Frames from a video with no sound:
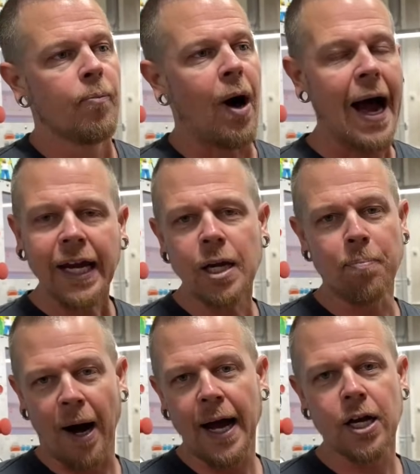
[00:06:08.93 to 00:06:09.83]
I could
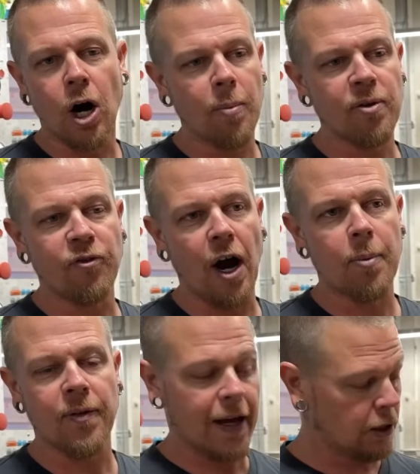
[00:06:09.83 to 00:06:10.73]
buy carbon
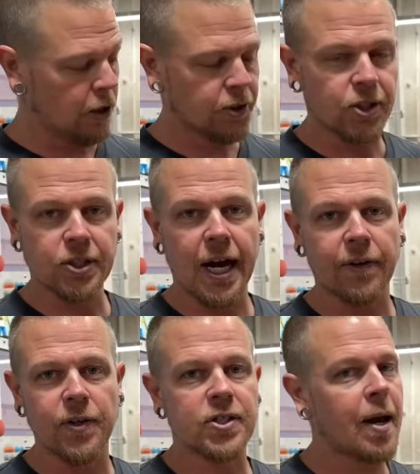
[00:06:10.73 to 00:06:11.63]
fiber that looks
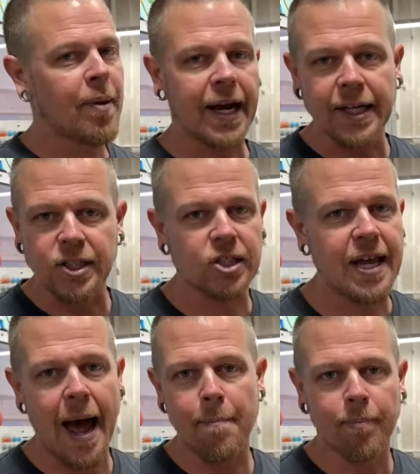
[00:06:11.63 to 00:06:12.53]
exactly the same that I could
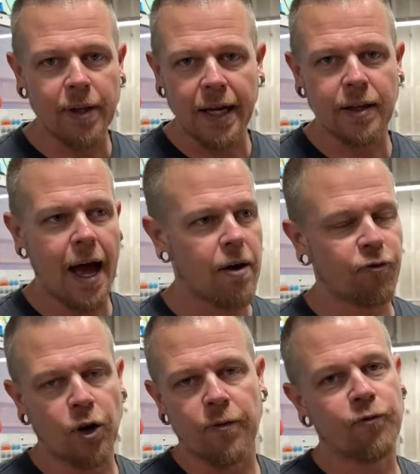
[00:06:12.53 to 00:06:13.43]
snap like that
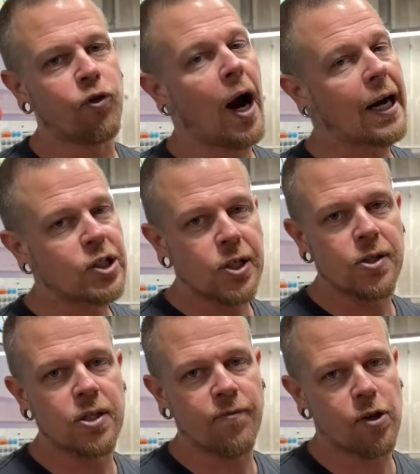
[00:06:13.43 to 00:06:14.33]
for
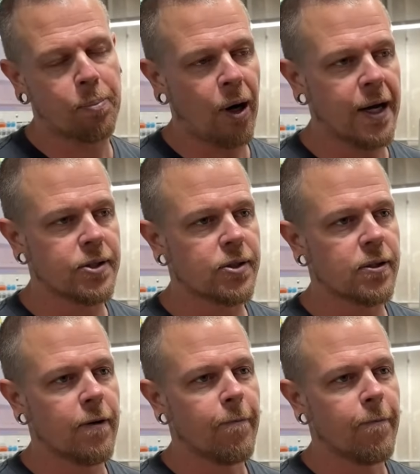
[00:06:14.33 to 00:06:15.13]
fractions of the price.